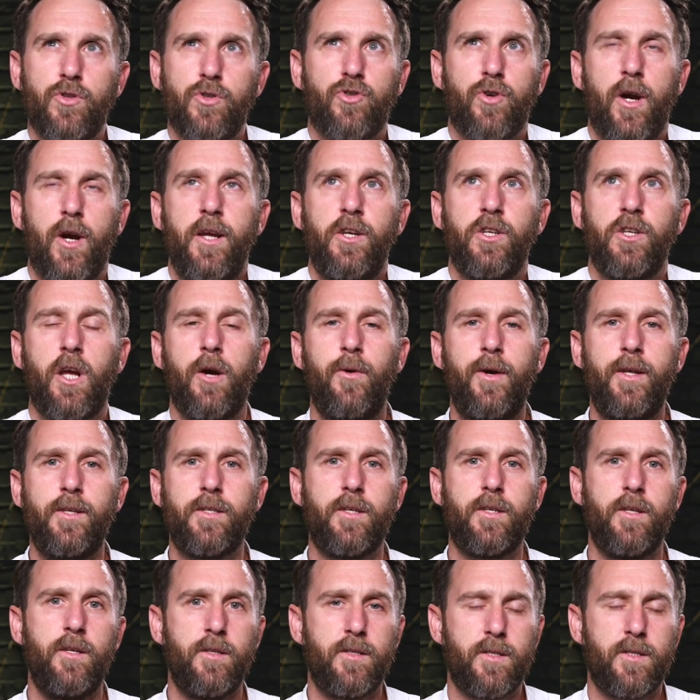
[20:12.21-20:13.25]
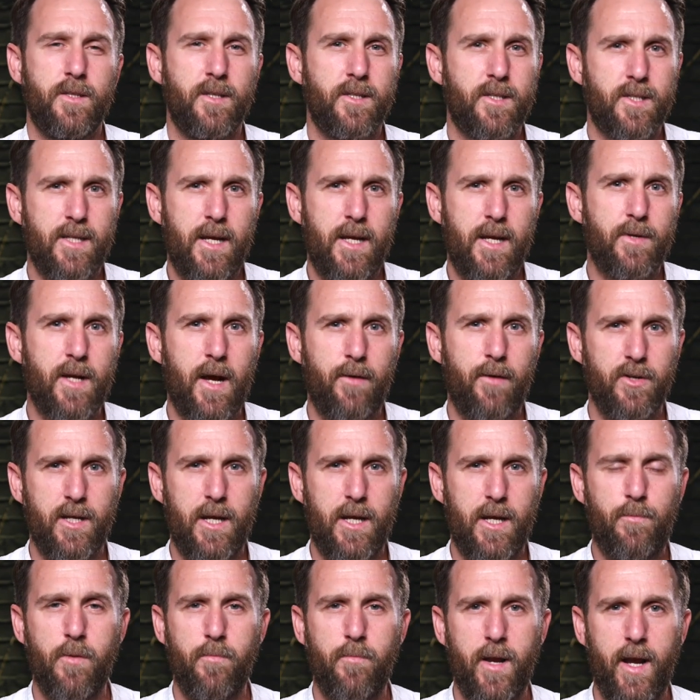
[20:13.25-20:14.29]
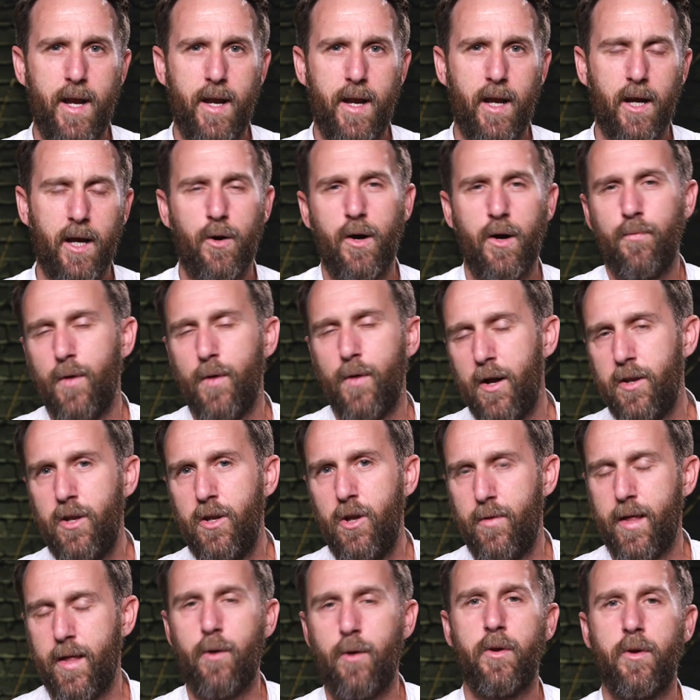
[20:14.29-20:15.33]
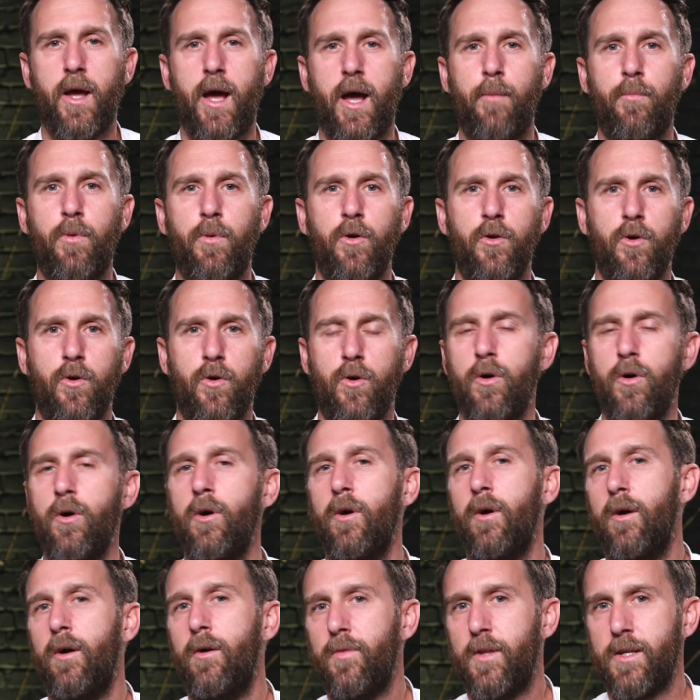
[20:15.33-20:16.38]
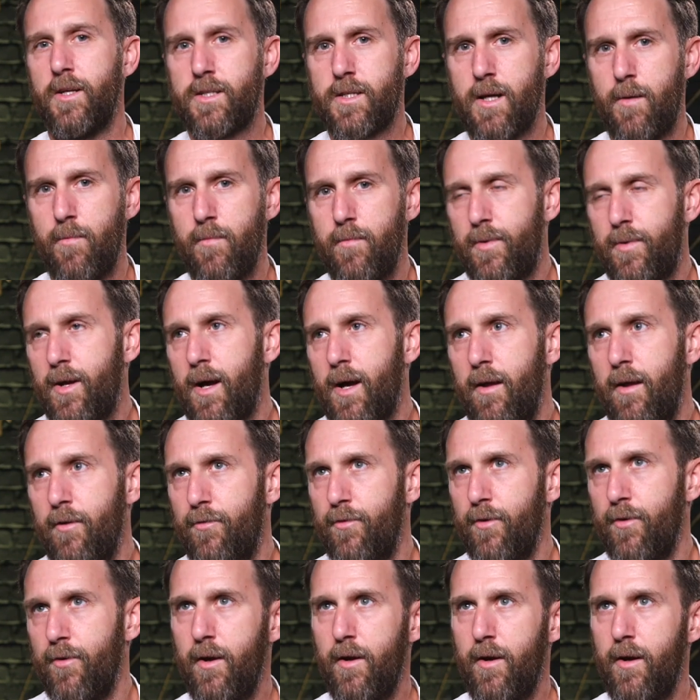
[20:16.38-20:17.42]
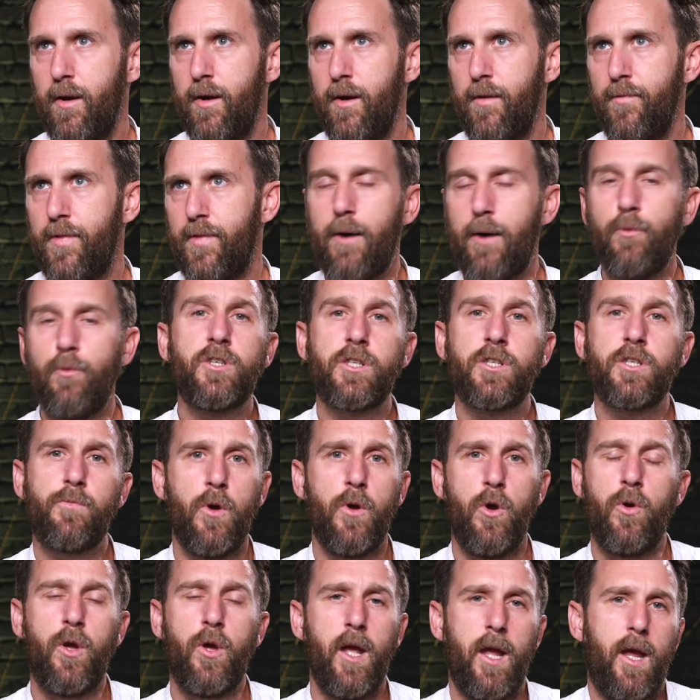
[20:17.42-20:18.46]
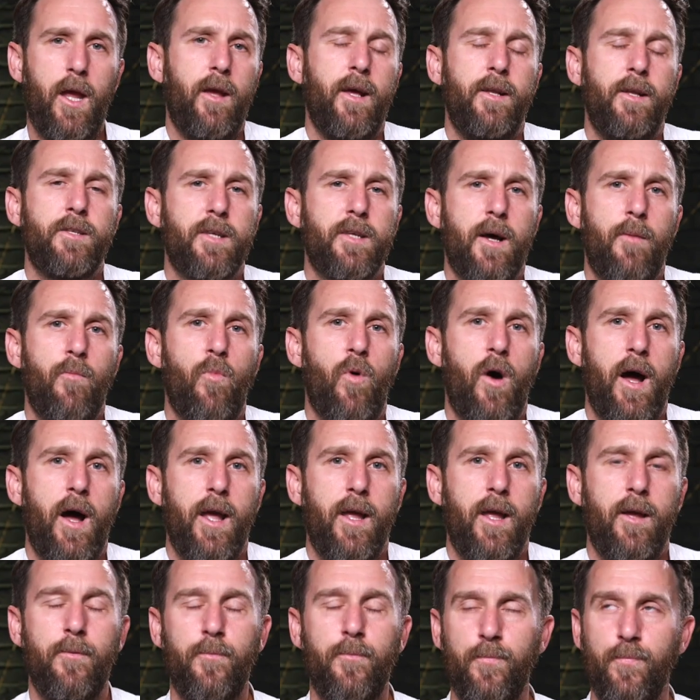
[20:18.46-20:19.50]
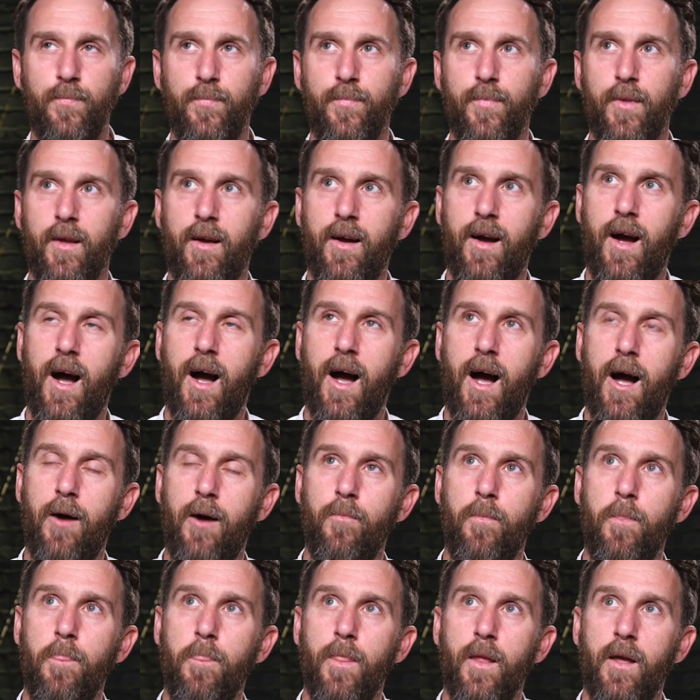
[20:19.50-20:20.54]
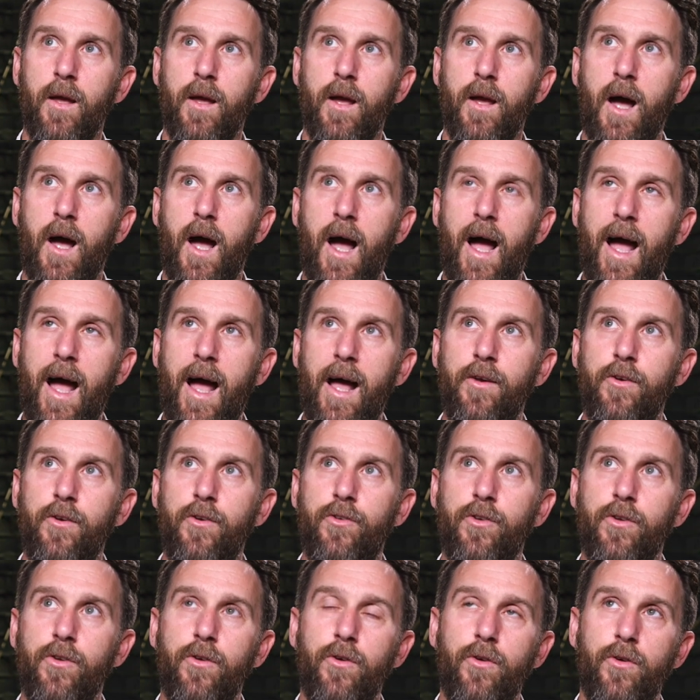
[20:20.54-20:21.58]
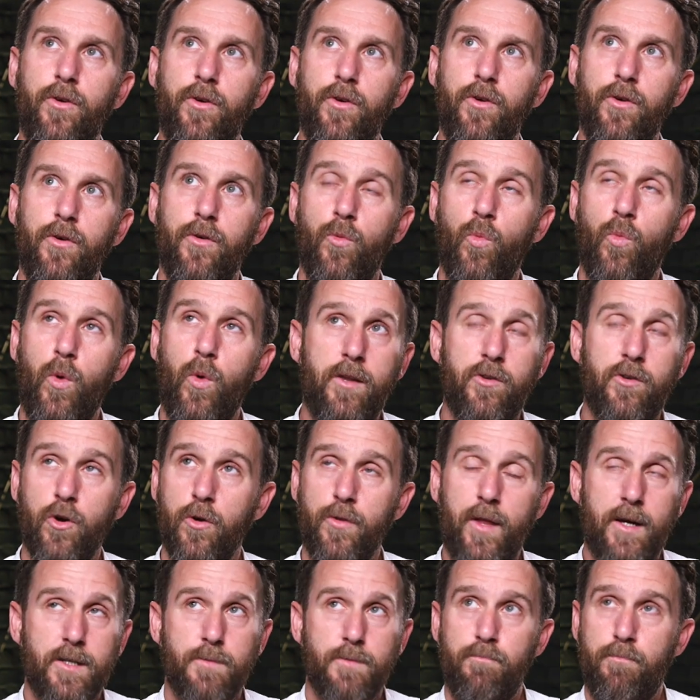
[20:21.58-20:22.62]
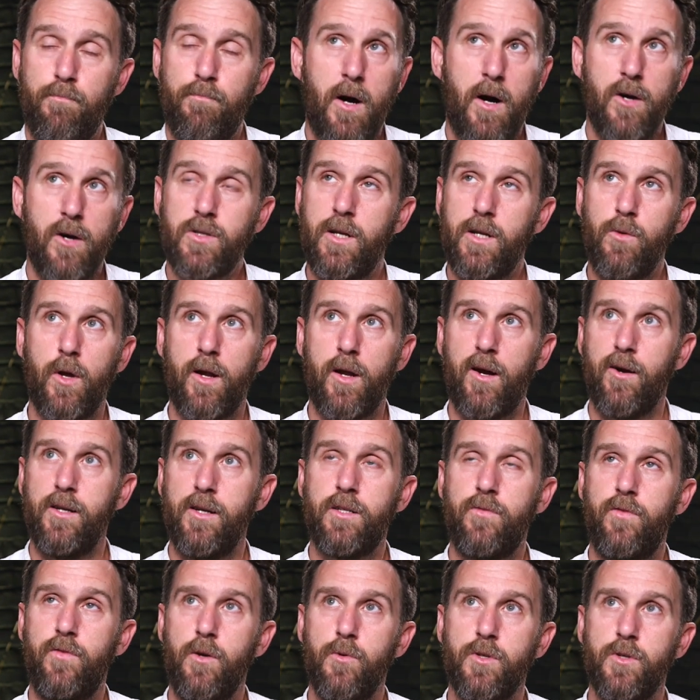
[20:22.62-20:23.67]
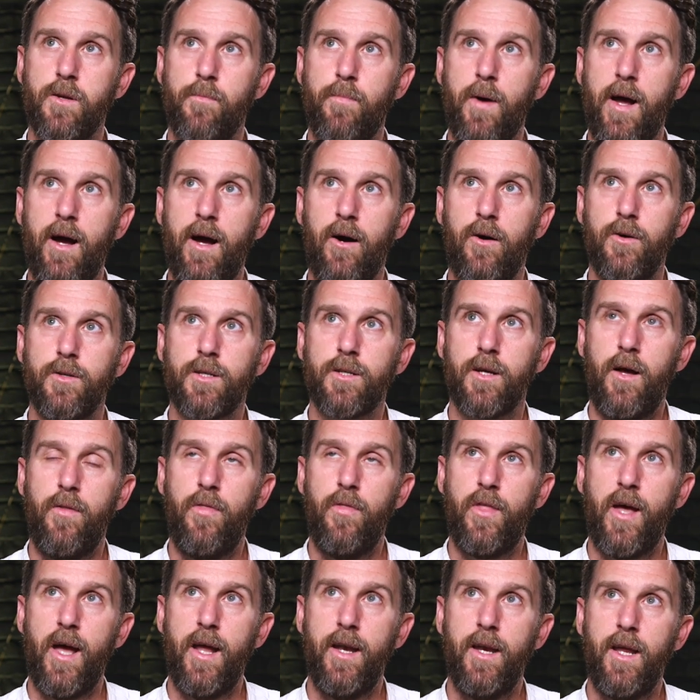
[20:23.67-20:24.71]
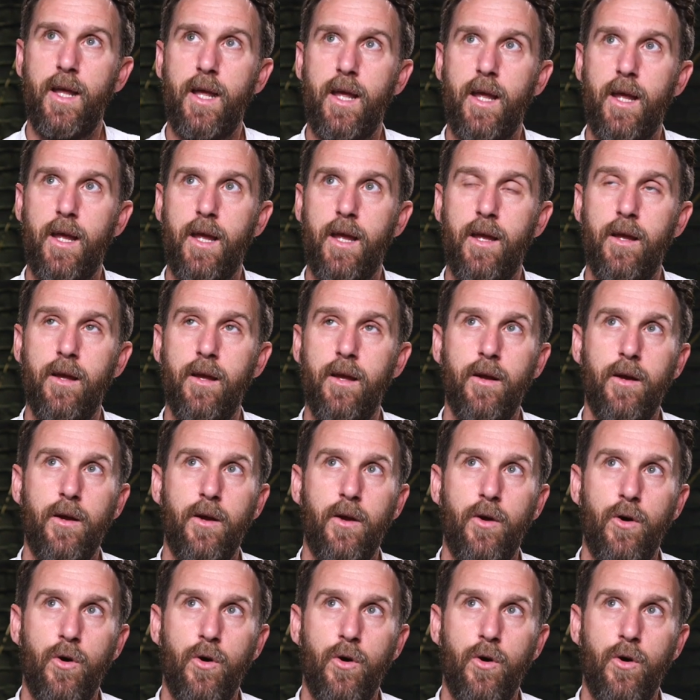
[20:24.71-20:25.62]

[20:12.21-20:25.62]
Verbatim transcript: strange coincidence that seemed to have a deeper meaning. I, I knew that would happen, or there's some kind of that was spooky in some way. Um, and we talked. That's mostly what our interview was about. And then he,